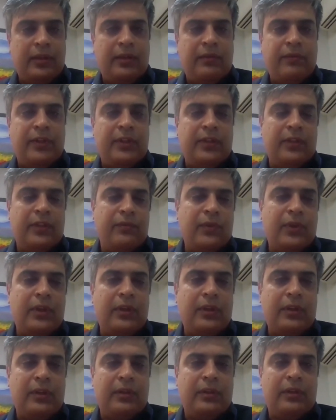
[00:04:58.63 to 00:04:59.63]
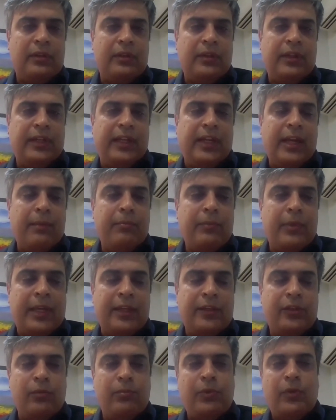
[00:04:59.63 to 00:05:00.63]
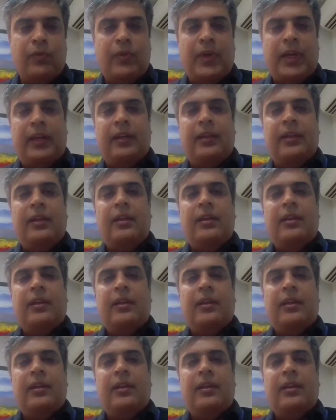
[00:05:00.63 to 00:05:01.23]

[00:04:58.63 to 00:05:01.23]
uh, which is what uh, TECAM has to provide.